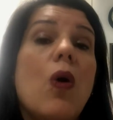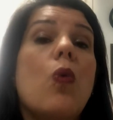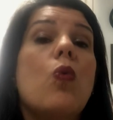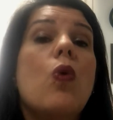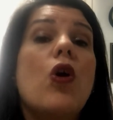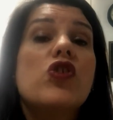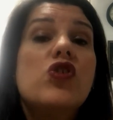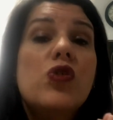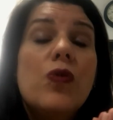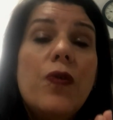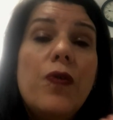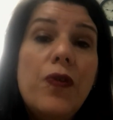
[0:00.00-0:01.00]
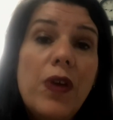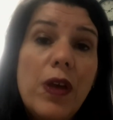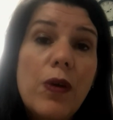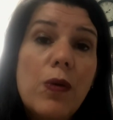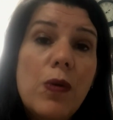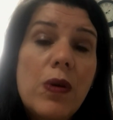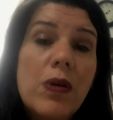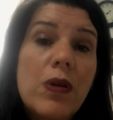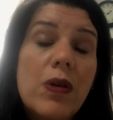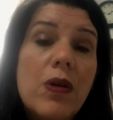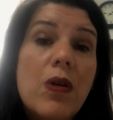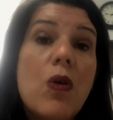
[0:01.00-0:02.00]
What you feel,
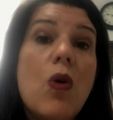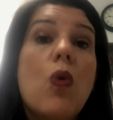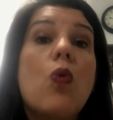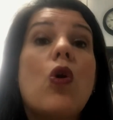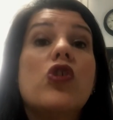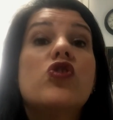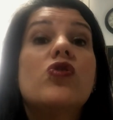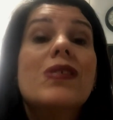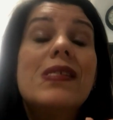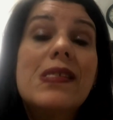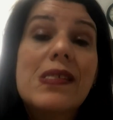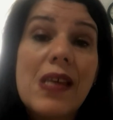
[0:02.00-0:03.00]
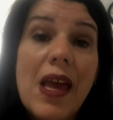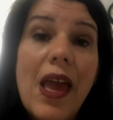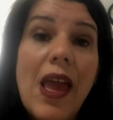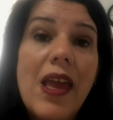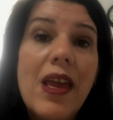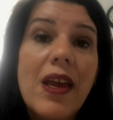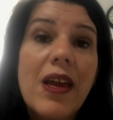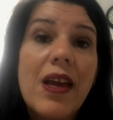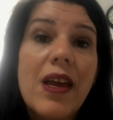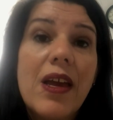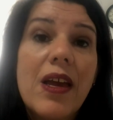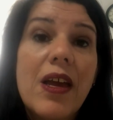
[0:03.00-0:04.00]
what you say,
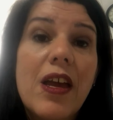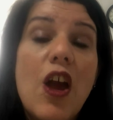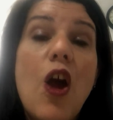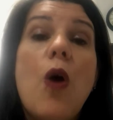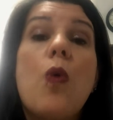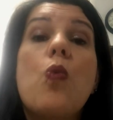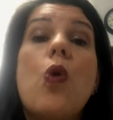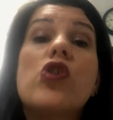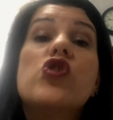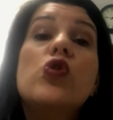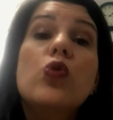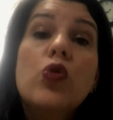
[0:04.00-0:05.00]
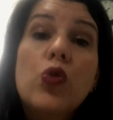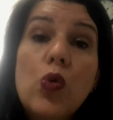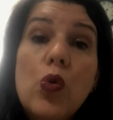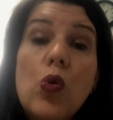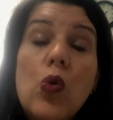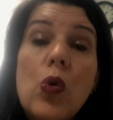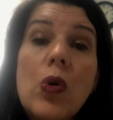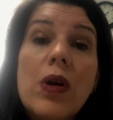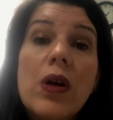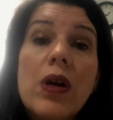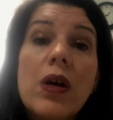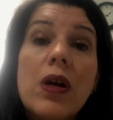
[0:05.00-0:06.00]
what you do,
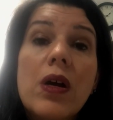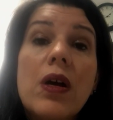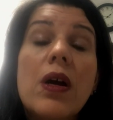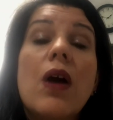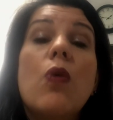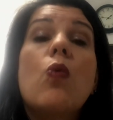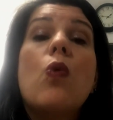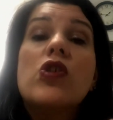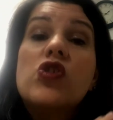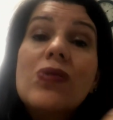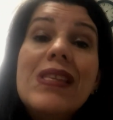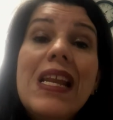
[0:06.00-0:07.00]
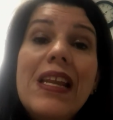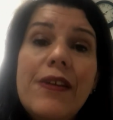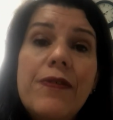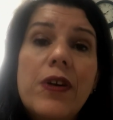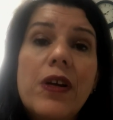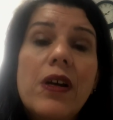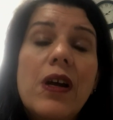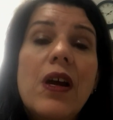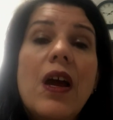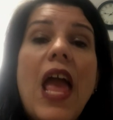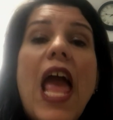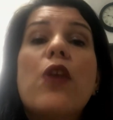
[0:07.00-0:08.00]
what you deliver,
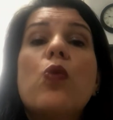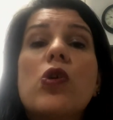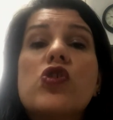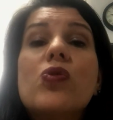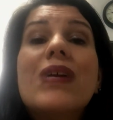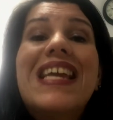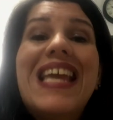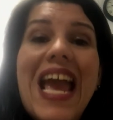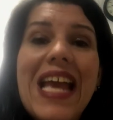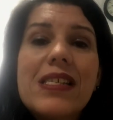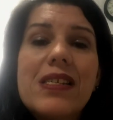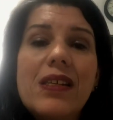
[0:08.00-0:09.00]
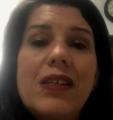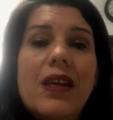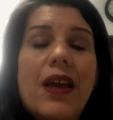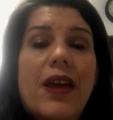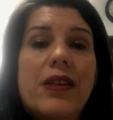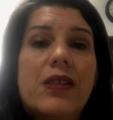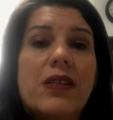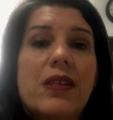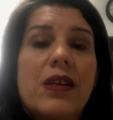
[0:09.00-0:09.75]
and what you get in the end.